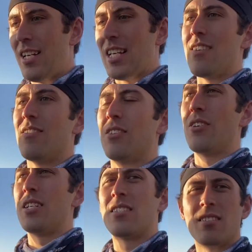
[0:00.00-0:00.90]
even though
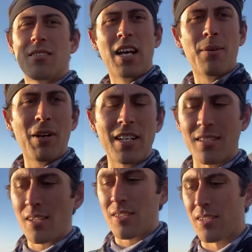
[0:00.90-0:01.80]
he's in probably
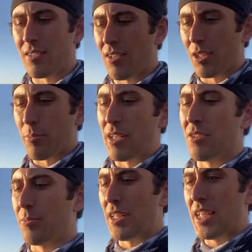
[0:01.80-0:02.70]
such a dark
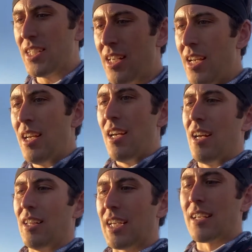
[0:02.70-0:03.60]
mental place,
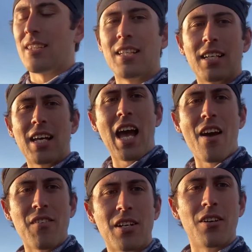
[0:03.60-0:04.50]
like I think
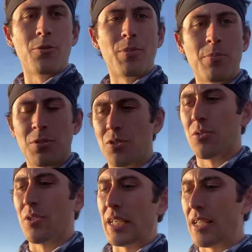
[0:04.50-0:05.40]
having other people
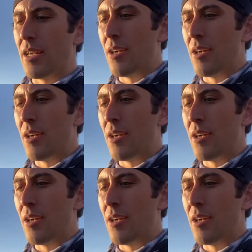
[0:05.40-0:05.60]
join